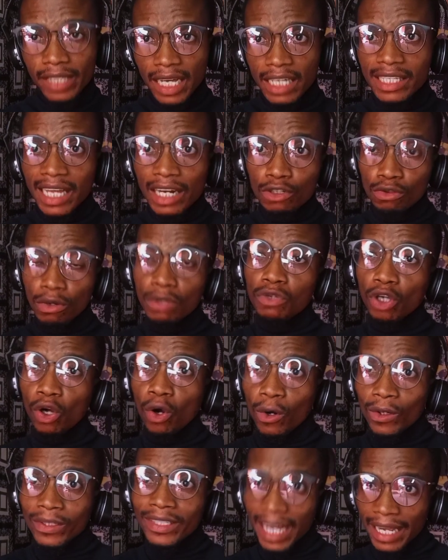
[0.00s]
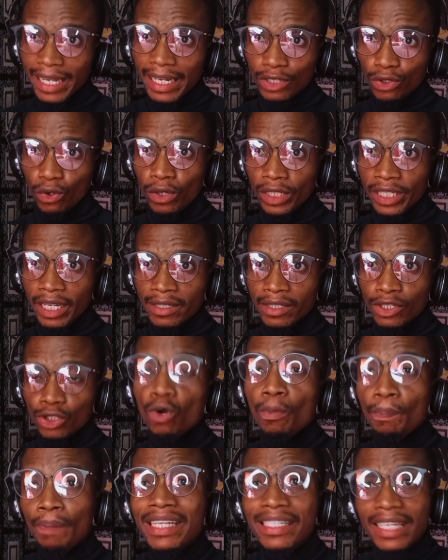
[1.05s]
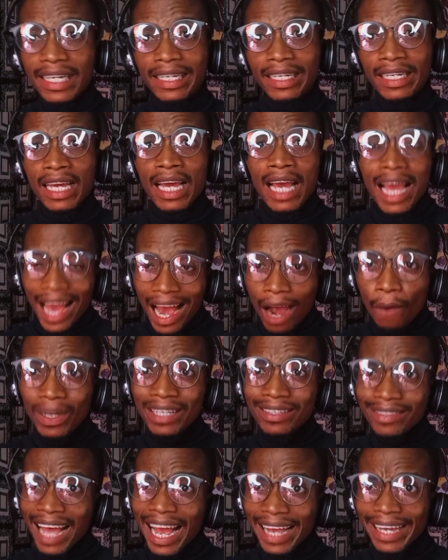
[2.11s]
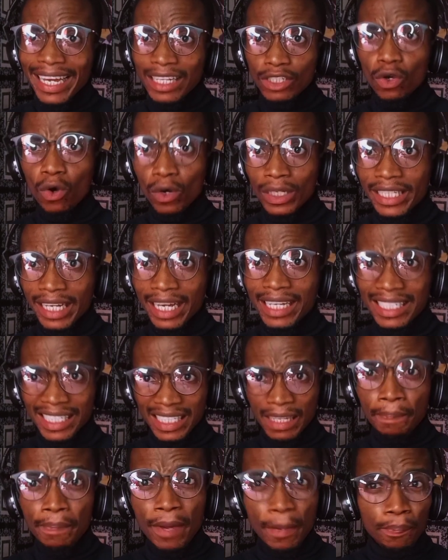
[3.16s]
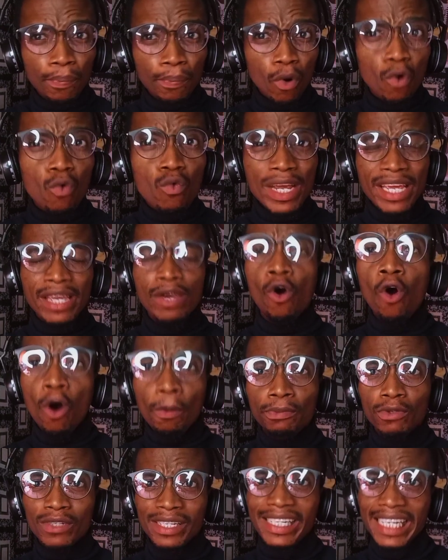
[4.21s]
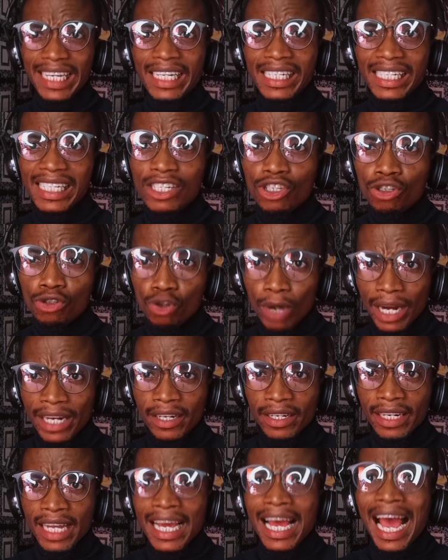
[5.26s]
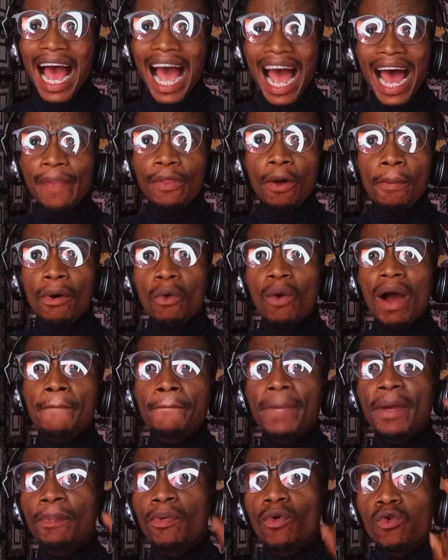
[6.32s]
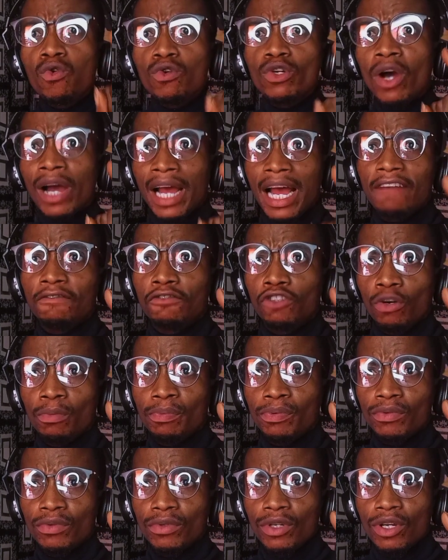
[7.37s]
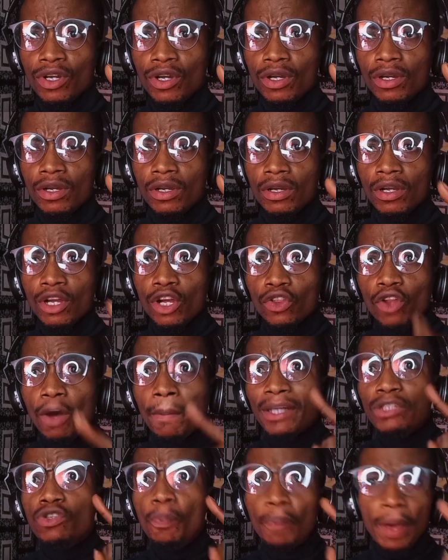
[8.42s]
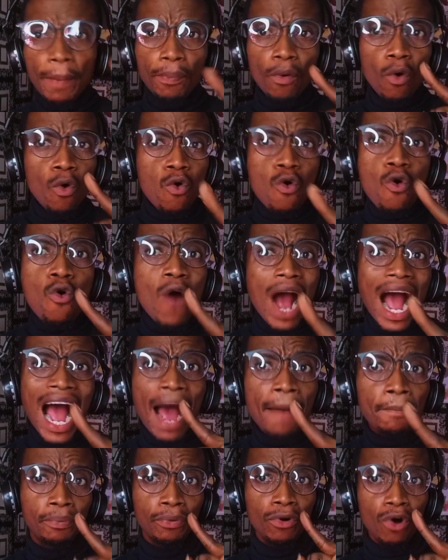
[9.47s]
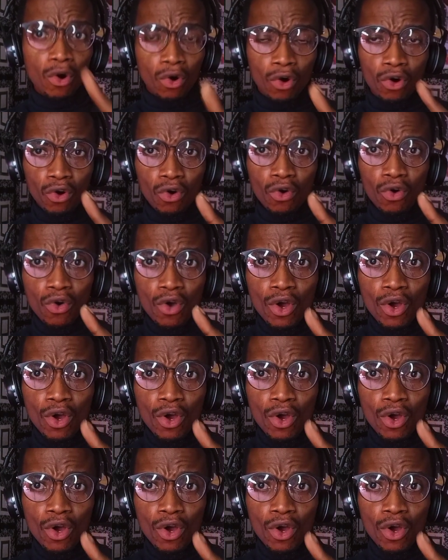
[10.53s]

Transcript: Yes, there is what we call target audience. So basically, our target audience, the people we hope to see in this training, are number one, people who don't have job. Number two, people who are broke.